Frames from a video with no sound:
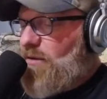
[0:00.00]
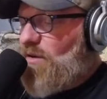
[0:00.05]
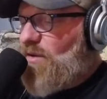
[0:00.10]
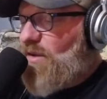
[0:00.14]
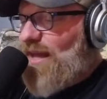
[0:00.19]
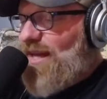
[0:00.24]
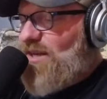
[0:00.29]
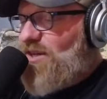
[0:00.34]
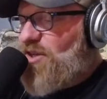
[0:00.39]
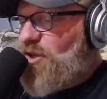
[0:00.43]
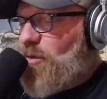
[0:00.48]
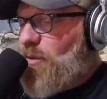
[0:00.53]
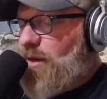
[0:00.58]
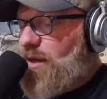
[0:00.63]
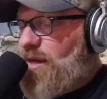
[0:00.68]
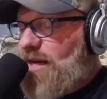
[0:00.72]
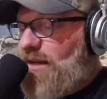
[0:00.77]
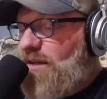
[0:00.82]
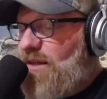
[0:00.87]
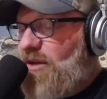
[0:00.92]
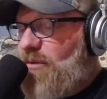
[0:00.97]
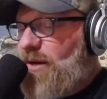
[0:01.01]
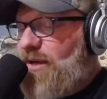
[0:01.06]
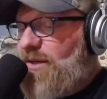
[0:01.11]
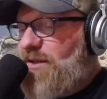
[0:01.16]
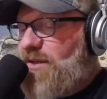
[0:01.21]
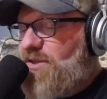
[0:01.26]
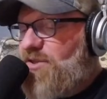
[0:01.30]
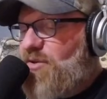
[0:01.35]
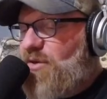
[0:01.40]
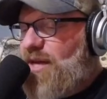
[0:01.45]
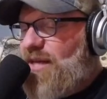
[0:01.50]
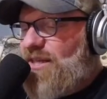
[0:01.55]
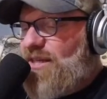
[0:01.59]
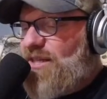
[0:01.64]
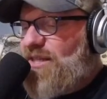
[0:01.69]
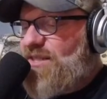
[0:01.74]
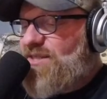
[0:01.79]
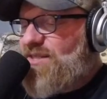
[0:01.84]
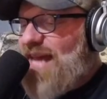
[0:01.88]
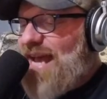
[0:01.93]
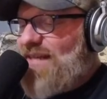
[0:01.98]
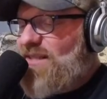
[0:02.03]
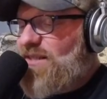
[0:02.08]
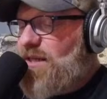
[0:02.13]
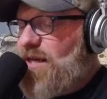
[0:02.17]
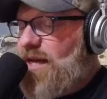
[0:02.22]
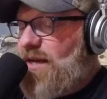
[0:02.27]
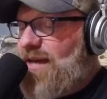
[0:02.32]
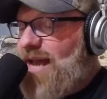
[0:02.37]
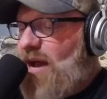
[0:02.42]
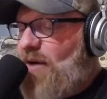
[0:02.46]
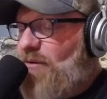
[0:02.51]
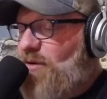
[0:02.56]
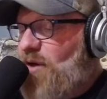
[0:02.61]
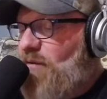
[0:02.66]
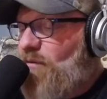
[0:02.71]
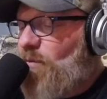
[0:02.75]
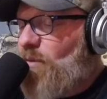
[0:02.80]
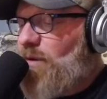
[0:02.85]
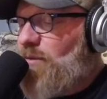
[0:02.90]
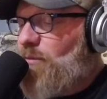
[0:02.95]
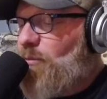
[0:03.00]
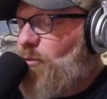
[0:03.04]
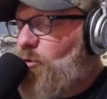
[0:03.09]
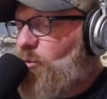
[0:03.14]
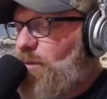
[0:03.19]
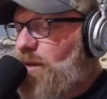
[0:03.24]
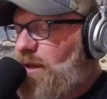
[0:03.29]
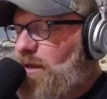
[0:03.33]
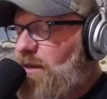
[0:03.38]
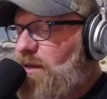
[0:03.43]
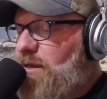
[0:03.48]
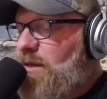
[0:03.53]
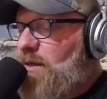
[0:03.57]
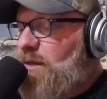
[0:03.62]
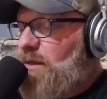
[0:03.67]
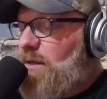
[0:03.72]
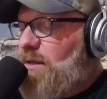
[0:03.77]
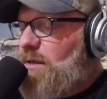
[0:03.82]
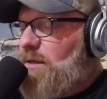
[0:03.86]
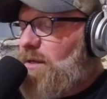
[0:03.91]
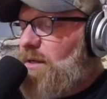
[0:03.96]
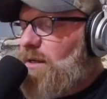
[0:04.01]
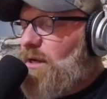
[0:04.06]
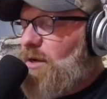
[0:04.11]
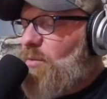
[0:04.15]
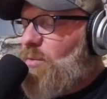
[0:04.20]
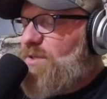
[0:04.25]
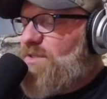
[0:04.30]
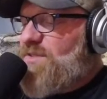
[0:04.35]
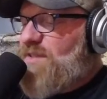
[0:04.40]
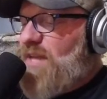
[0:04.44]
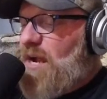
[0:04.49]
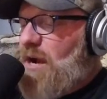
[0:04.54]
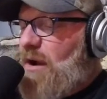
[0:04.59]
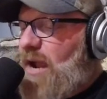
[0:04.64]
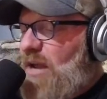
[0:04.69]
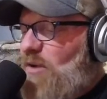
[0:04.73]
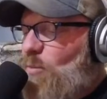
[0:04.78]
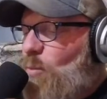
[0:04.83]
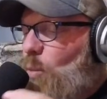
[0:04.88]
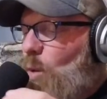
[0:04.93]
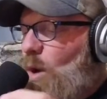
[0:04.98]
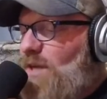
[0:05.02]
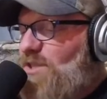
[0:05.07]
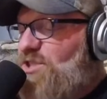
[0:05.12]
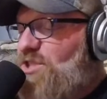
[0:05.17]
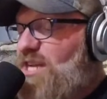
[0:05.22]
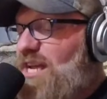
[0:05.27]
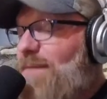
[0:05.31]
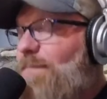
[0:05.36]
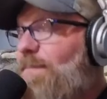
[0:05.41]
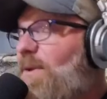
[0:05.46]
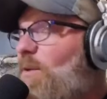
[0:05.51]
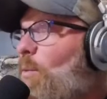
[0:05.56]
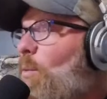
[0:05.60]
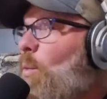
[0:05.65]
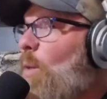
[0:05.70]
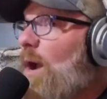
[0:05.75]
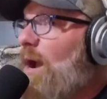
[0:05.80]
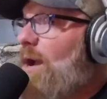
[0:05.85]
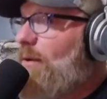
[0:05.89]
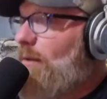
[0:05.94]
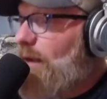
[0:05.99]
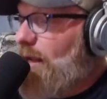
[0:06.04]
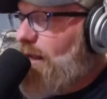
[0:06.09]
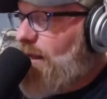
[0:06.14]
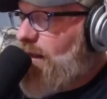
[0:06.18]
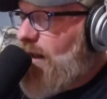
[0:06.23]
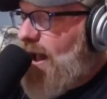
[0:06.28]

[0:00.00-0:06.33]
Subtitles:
Glenn Dewey, and Clarita to get an exact account of when Ruby was there and what she had been wearing